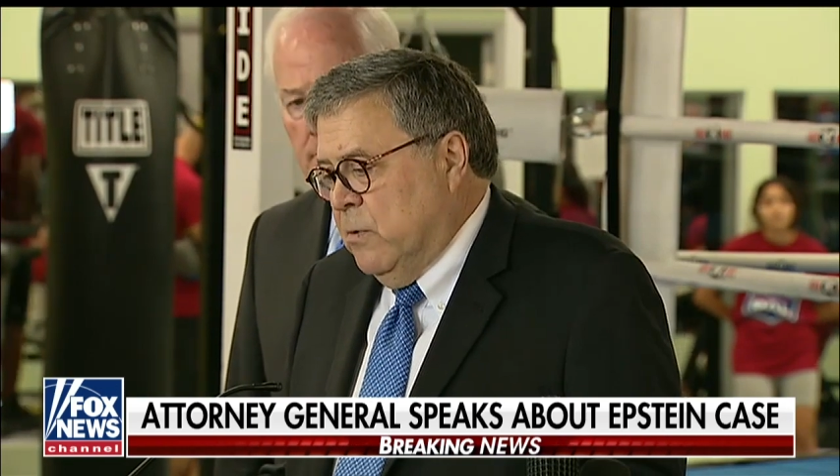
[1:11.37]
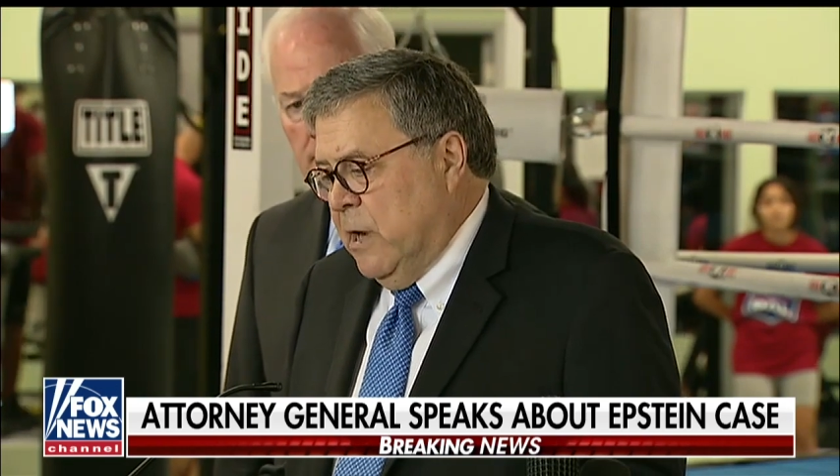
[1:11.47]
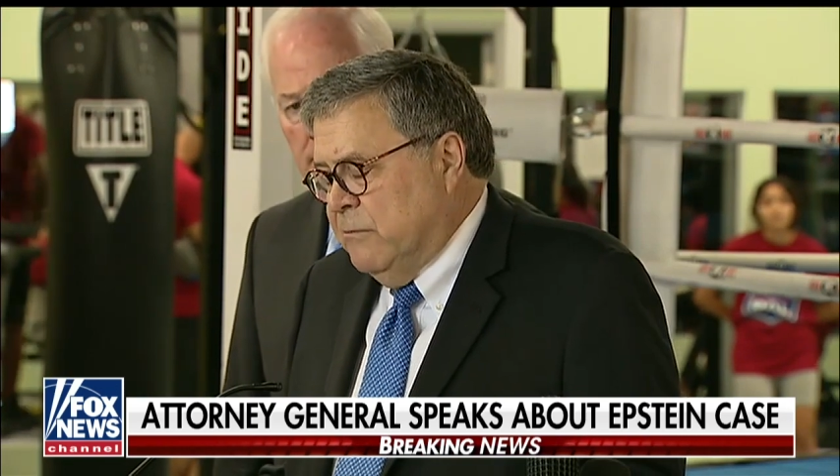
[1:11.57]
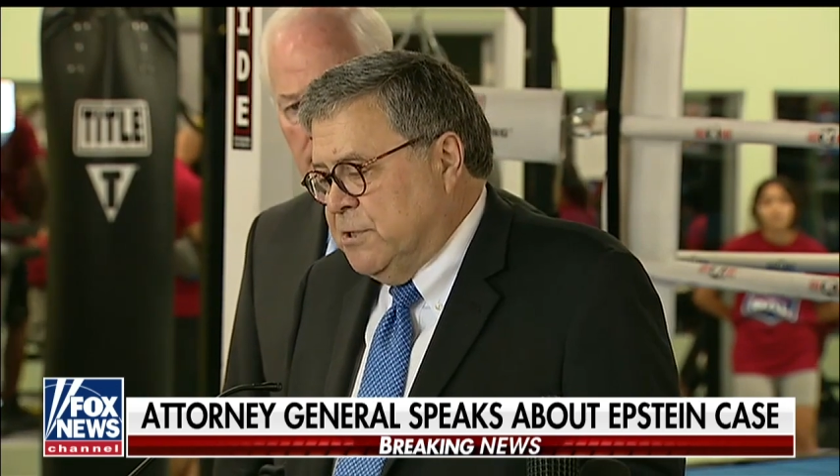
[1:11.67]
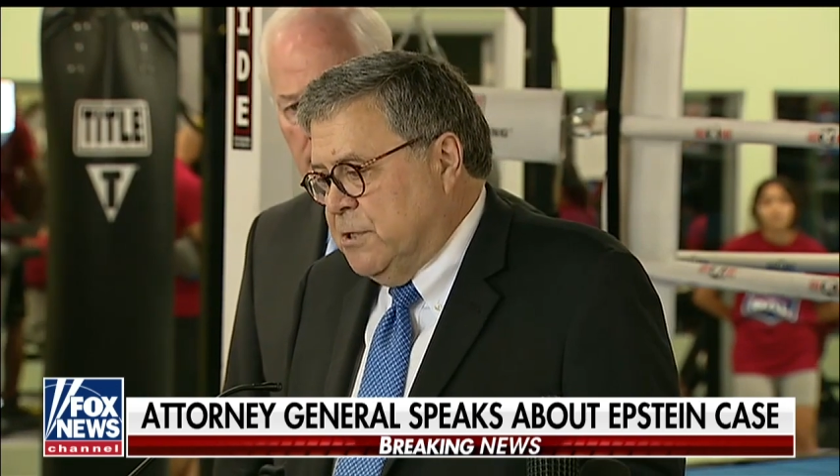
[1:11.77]
when
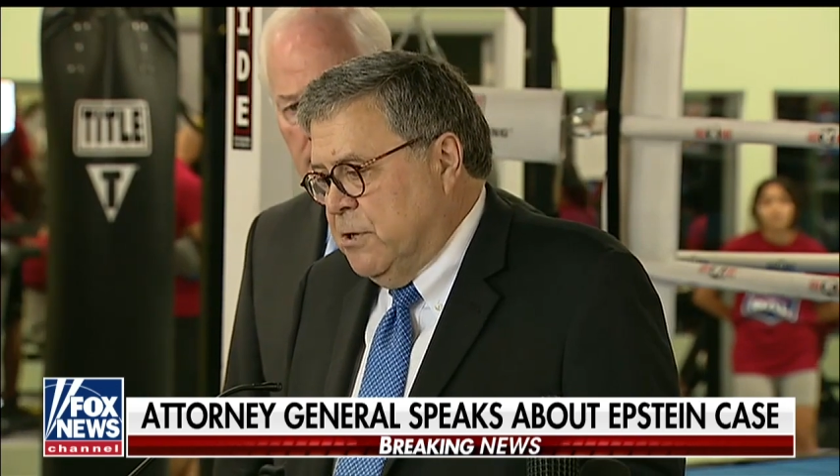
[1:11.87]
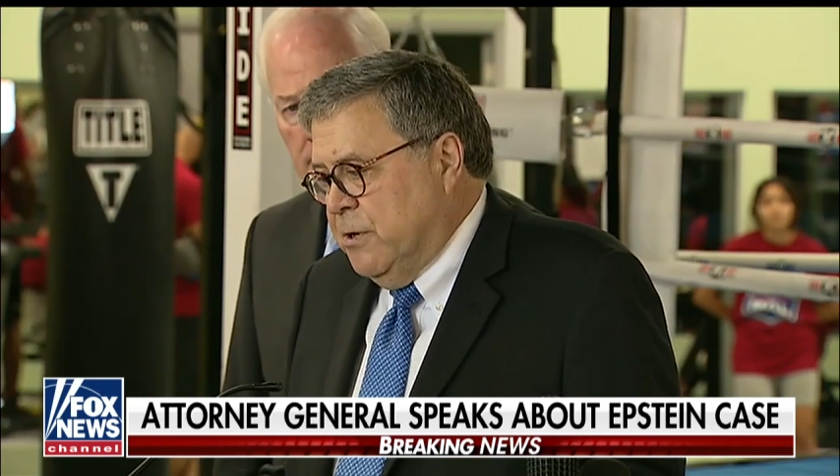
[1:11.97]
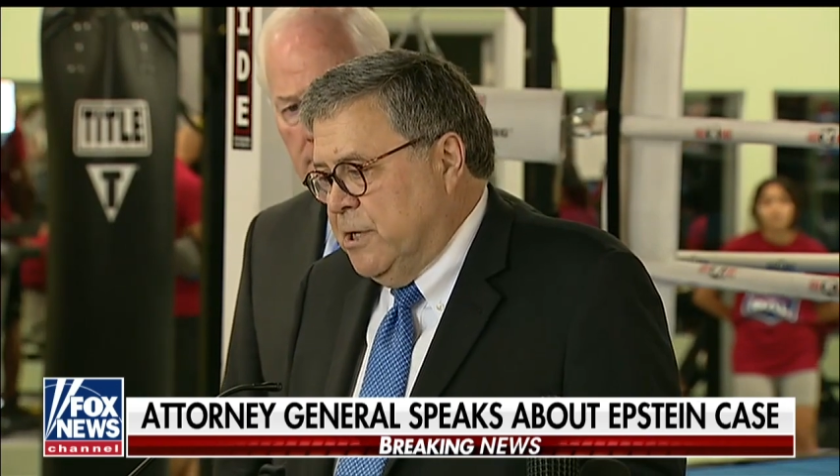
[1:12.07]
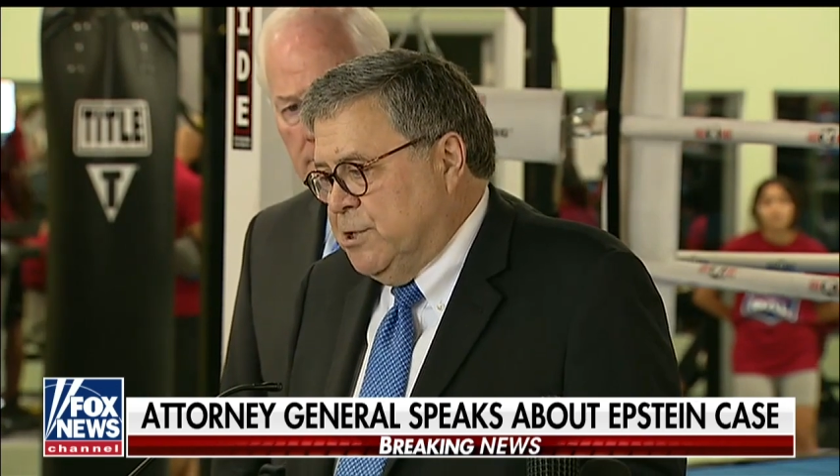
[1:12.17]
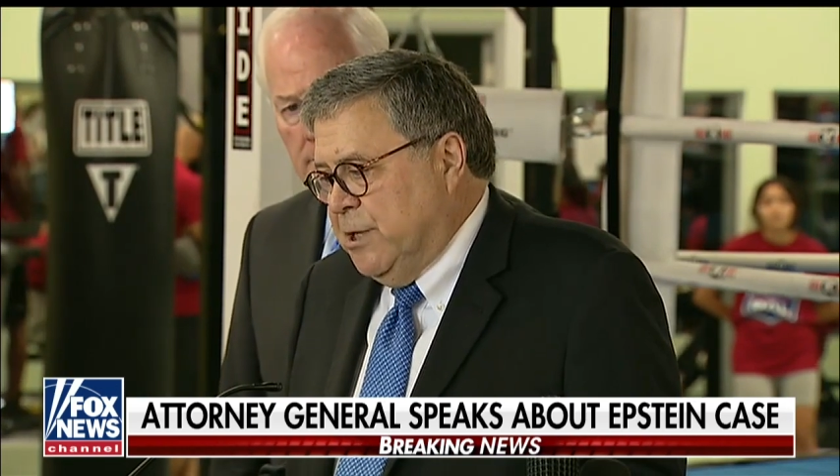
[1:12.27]
I was
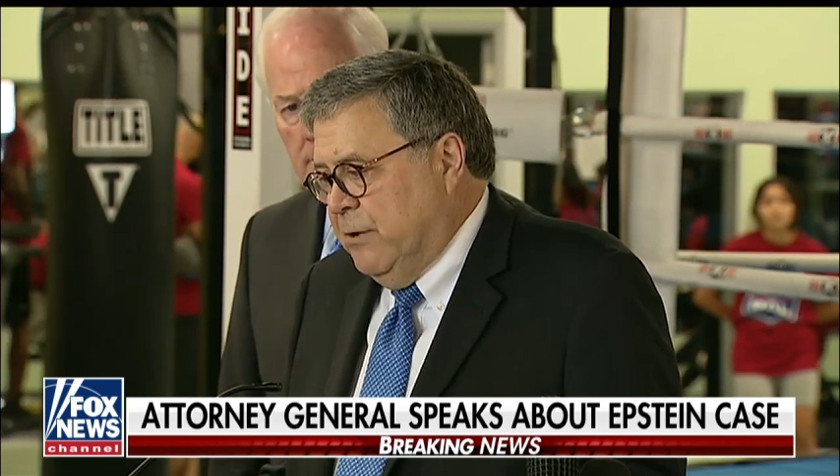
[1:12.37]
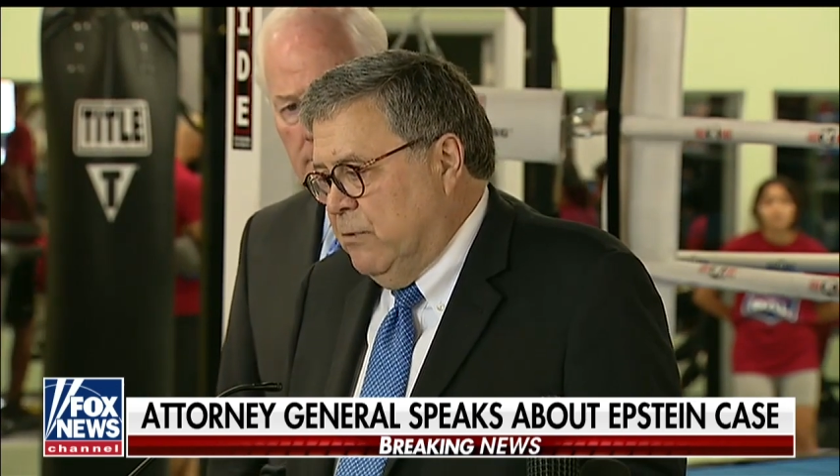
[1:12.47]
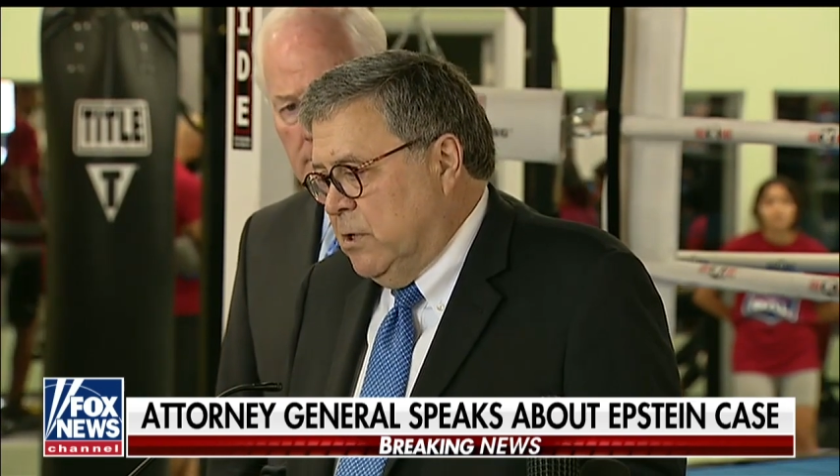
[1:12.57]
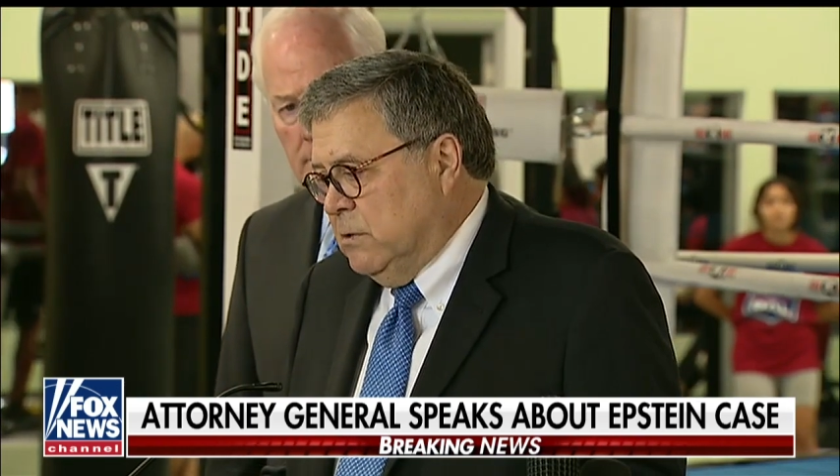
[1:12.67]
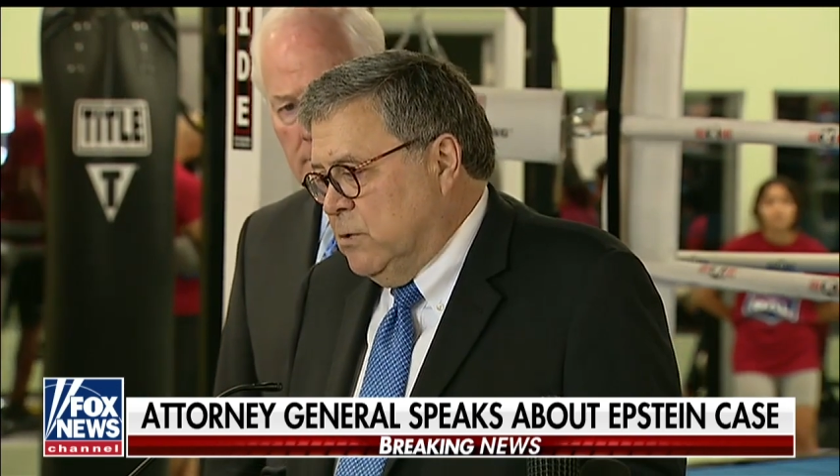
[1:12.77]
Attorney
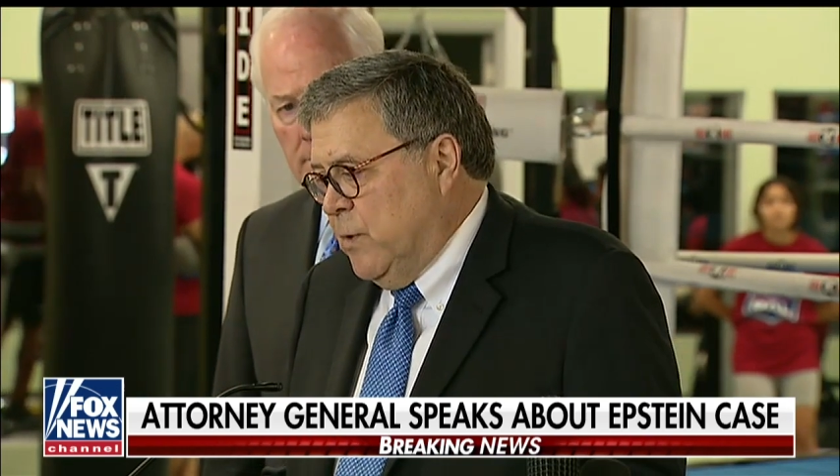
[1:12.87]
General